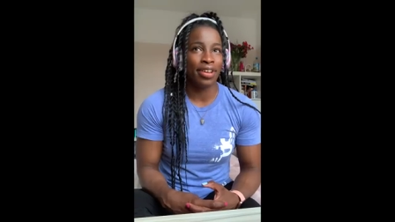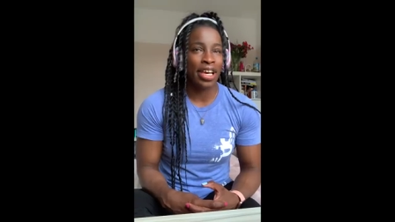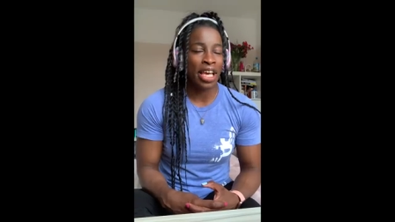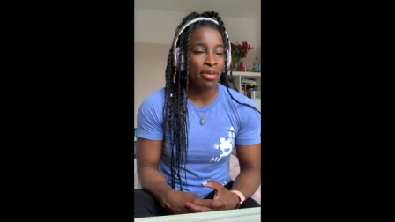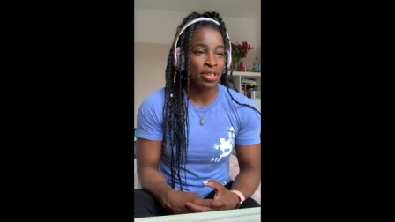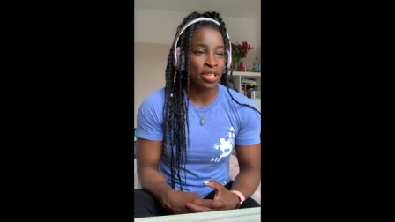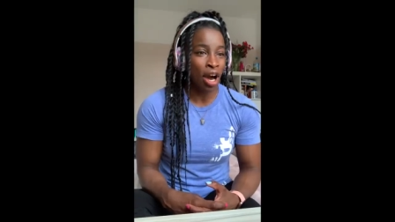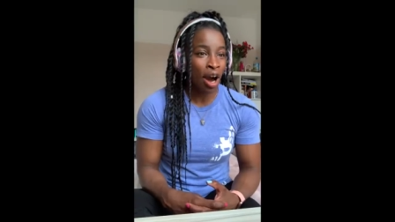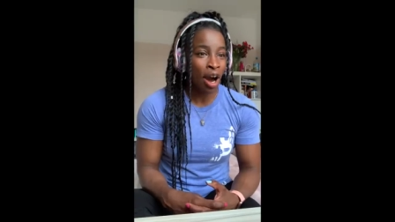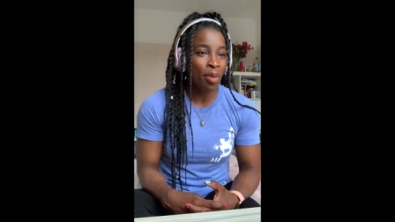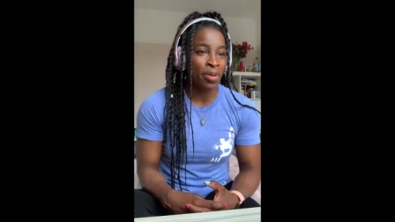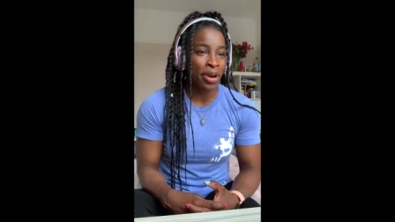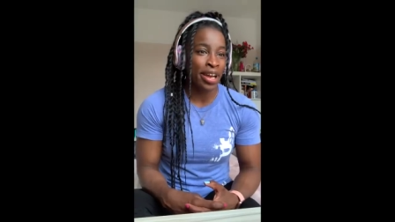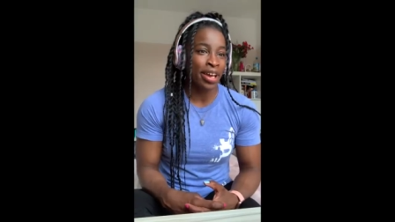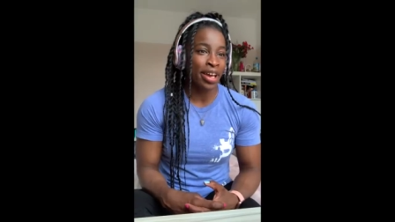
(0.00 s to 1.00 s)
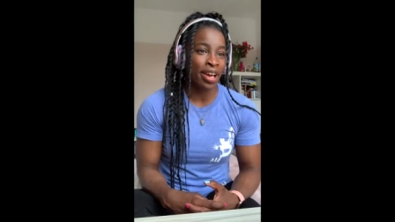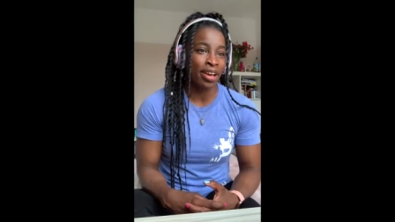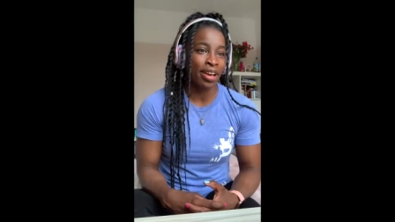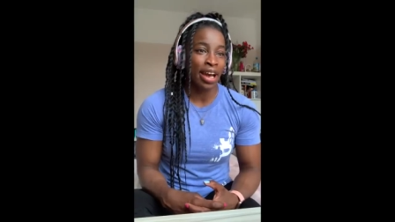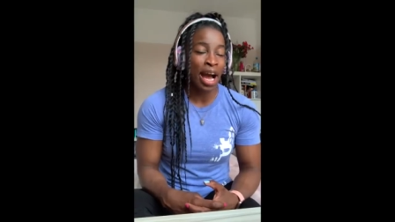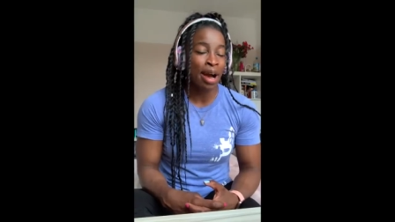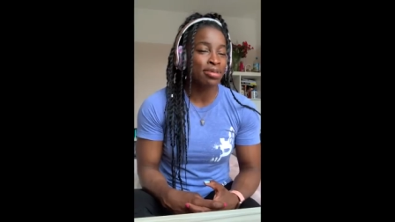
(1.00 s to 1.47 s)
it was
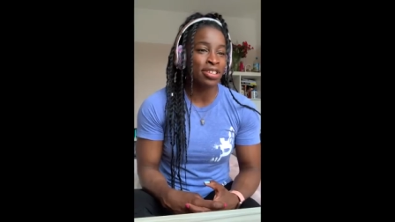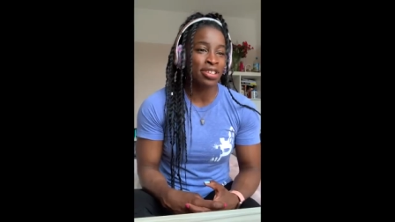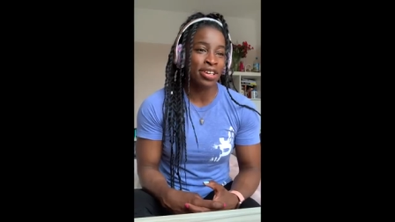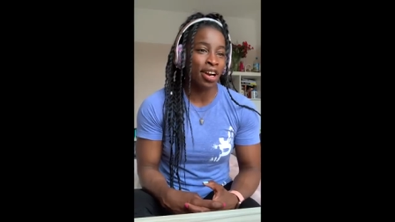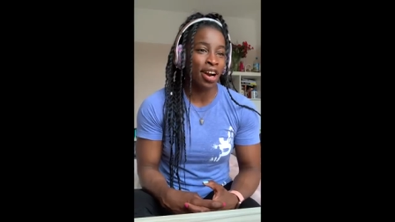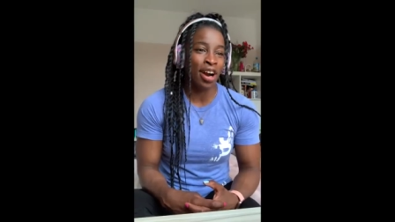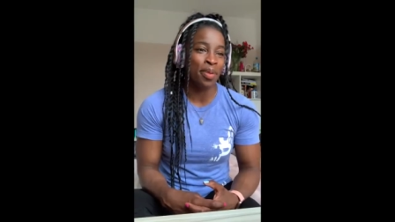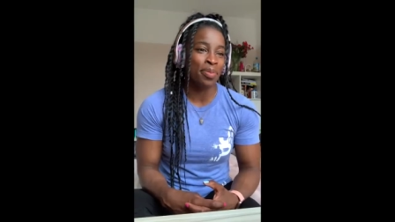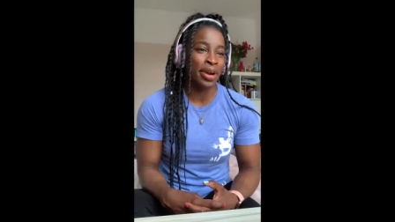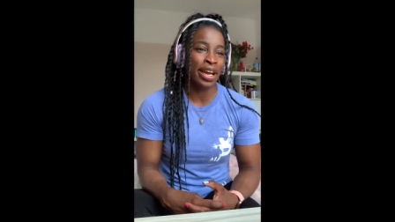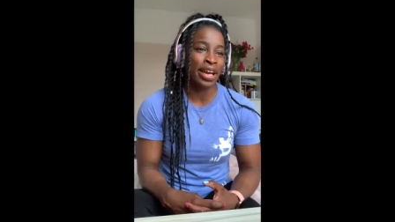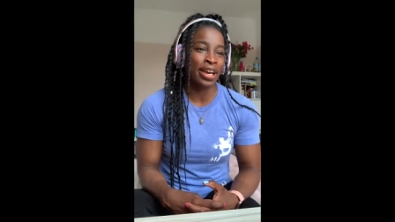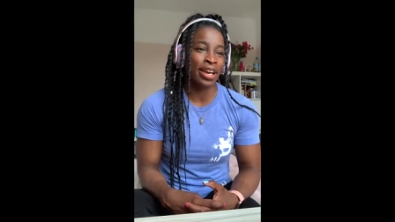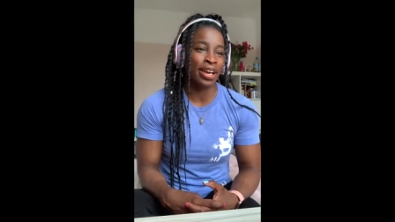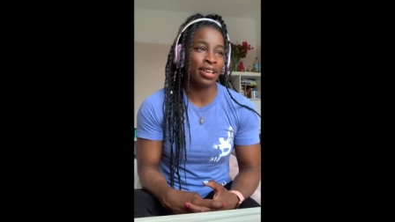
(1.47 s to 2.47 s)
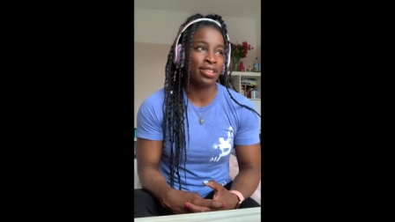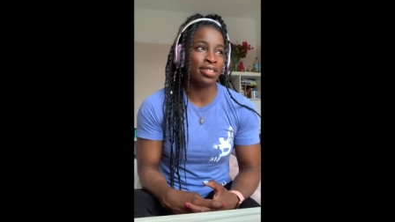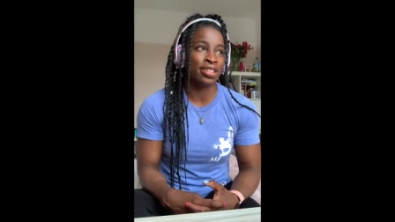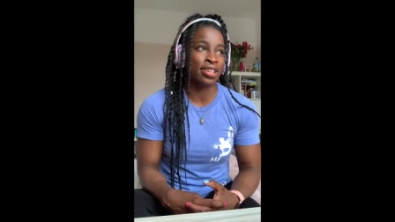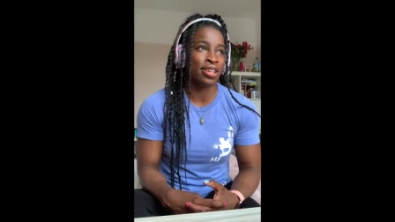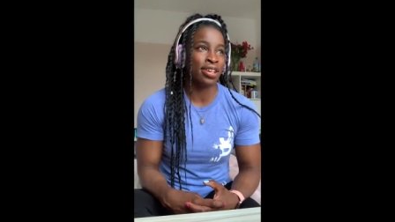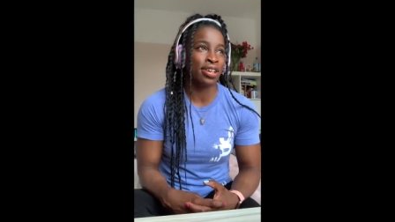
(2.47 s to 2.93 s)
heartbreaking, absolutely heartbreaking
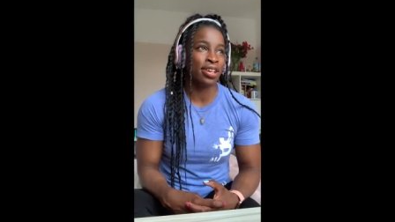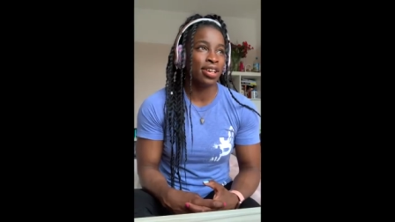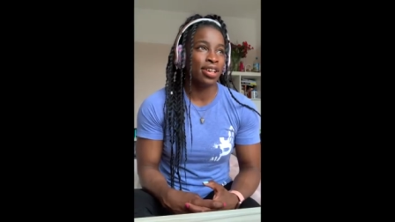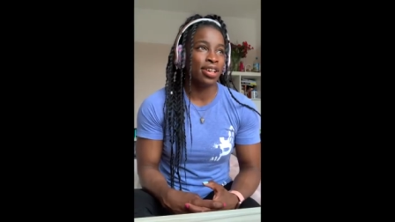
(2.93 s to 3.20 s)
to